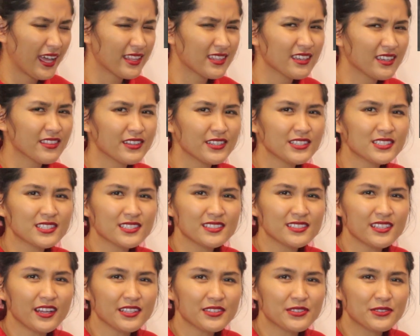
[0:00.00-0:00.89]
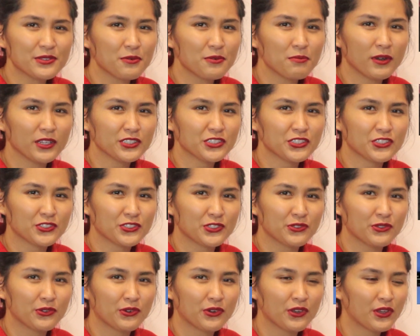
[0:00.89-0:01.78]
I think there's not too much
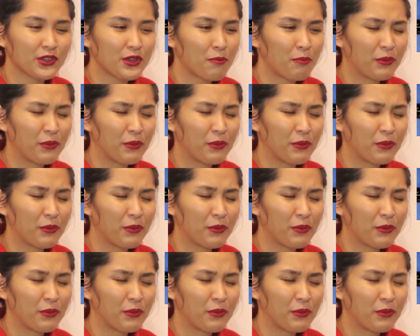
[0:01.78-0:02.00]
to